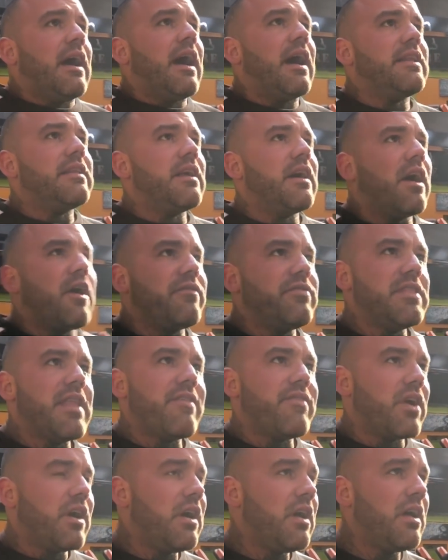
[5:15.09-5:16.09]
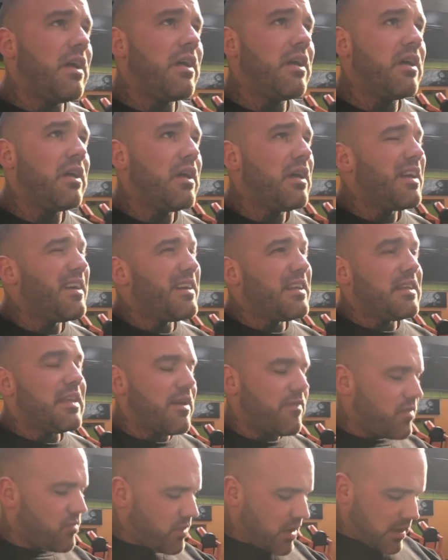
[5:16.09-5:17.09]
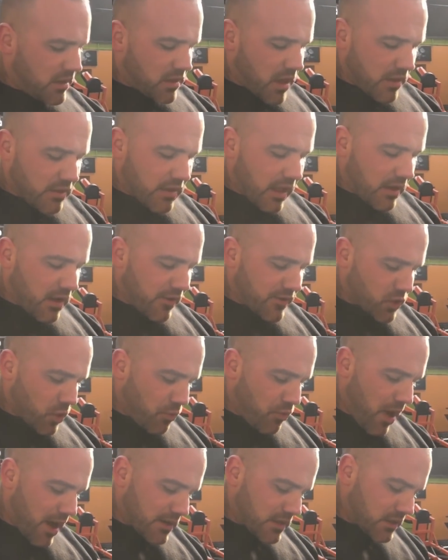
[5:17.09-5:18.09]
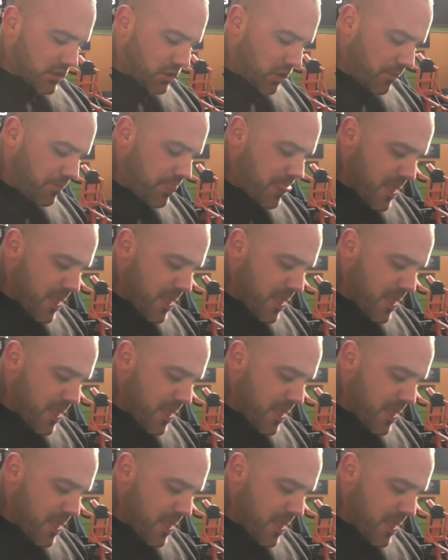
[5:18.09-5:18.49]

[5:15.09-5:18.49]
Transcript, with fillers: And uh, I've never, never really done deadlifts or practiced them.